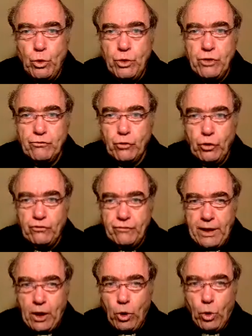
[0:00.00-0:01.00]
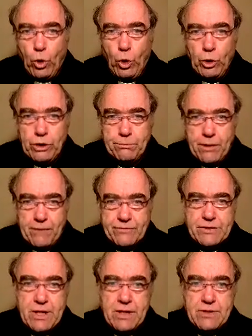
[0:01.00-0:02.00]
would fulfill all the
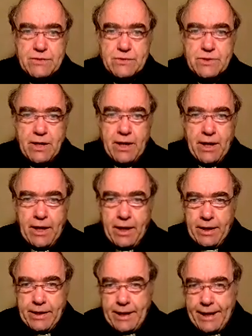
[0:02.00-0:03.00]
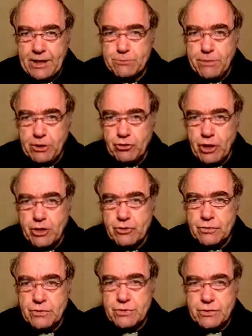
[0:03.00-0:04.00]
prophecies and
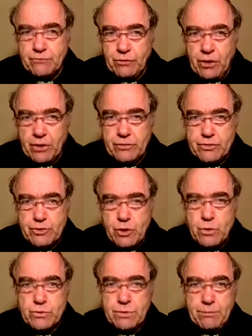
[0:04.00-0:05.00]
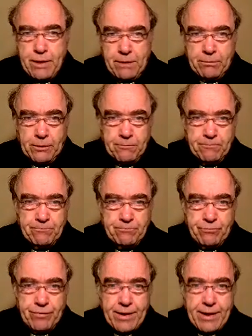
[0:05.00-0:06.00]
expectations of God's chosen people.
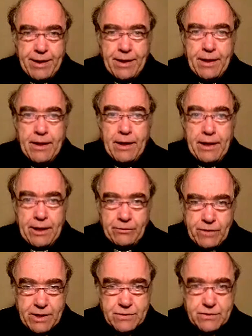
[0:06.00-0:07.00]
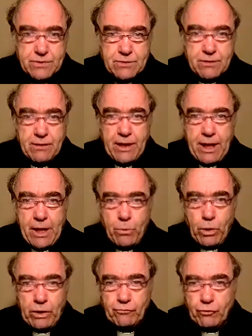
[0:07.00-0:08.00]
In this, he
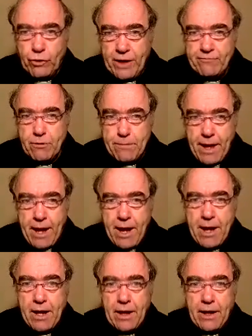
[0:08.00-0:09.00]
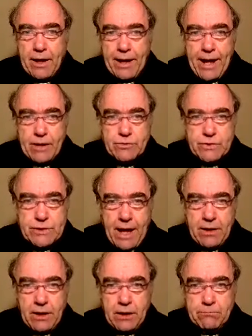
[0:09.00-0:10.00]
will forever be an
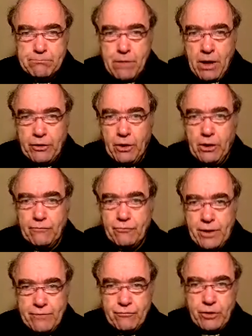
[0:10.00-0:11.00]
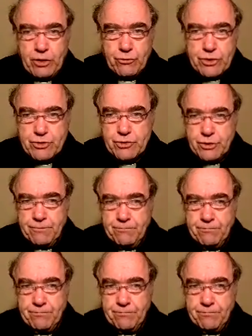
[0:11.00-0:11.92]
outstanding model for every Christian.